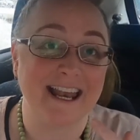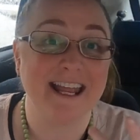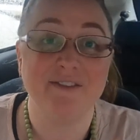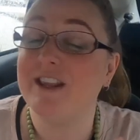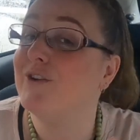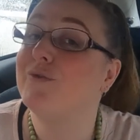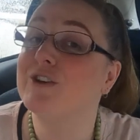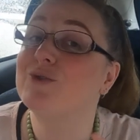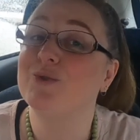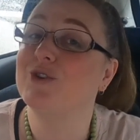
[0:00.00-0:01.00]
and even the
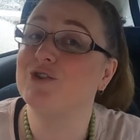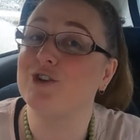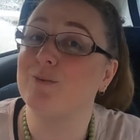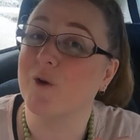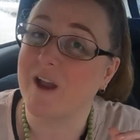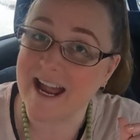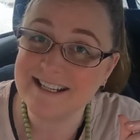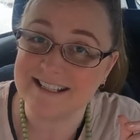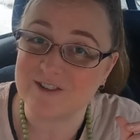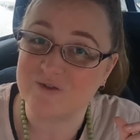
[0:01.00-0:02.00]
official YouTube
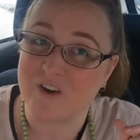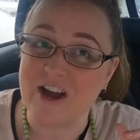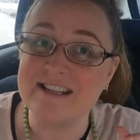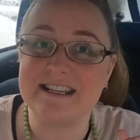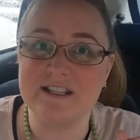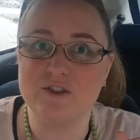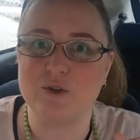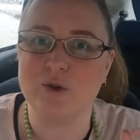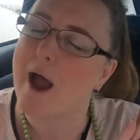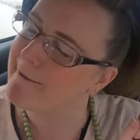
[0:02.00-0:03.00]
creators' advice is
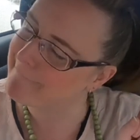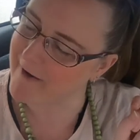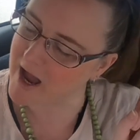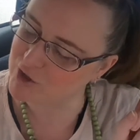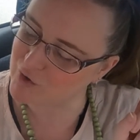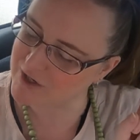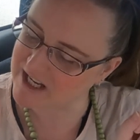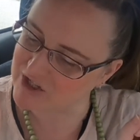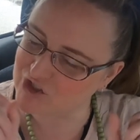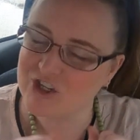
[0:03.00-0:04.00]
to find your
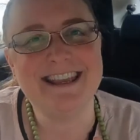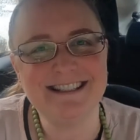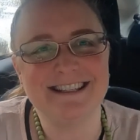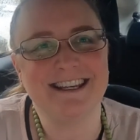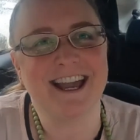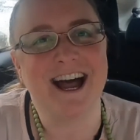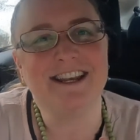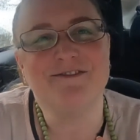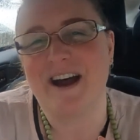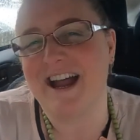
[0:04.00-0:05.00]
niche. This is a
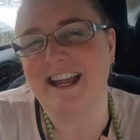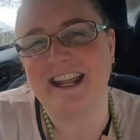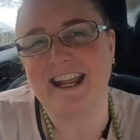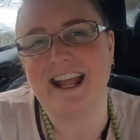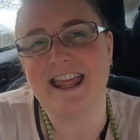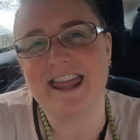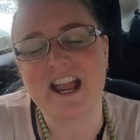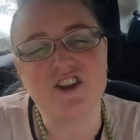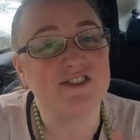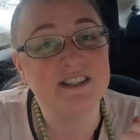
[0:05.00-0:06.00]
kind of marketing
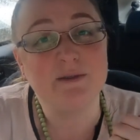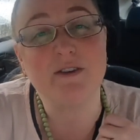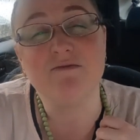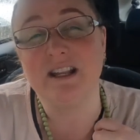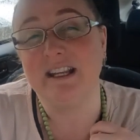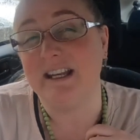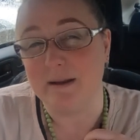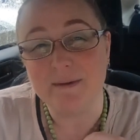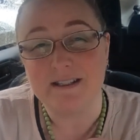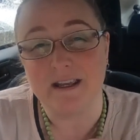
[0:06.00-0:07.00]
that used to be really
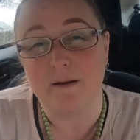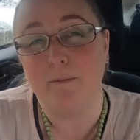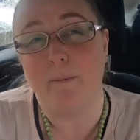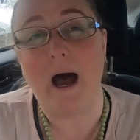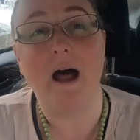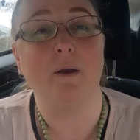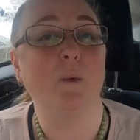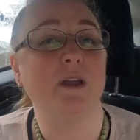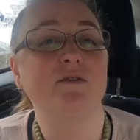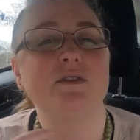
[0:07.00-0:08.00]
limited, but
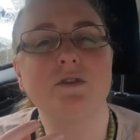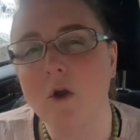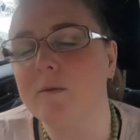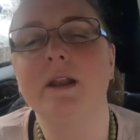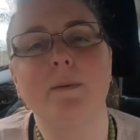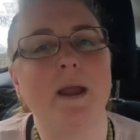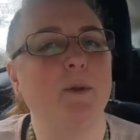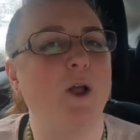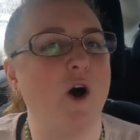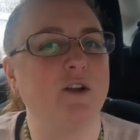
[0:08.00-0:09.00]
with so many
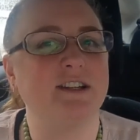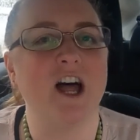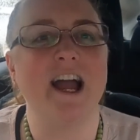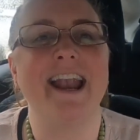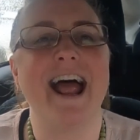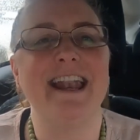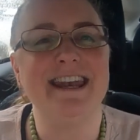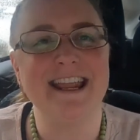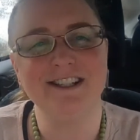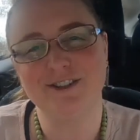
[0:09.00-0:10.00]
people online, a
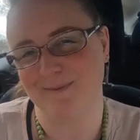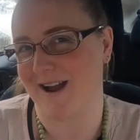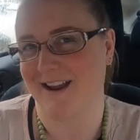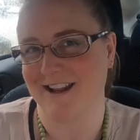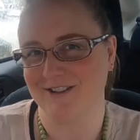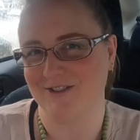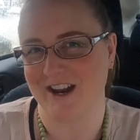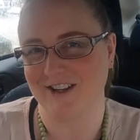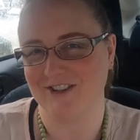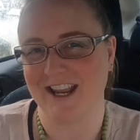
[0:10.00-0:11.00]
niche marketing
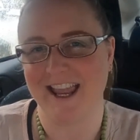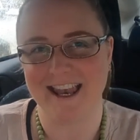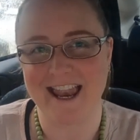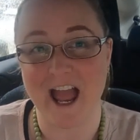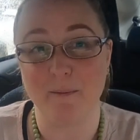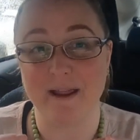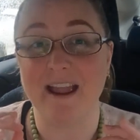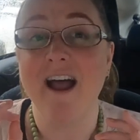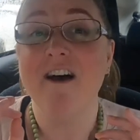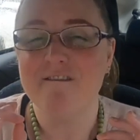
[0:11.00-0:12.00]
strategy can now
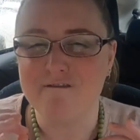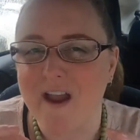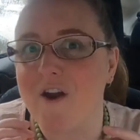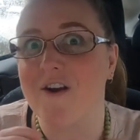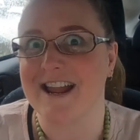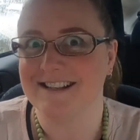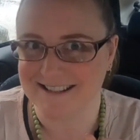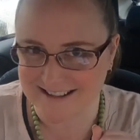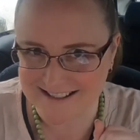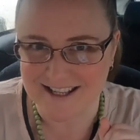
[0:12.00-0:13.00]
be very
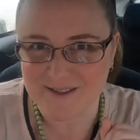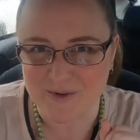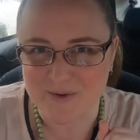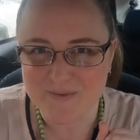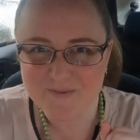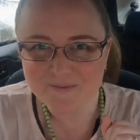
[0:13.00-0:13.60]
successful.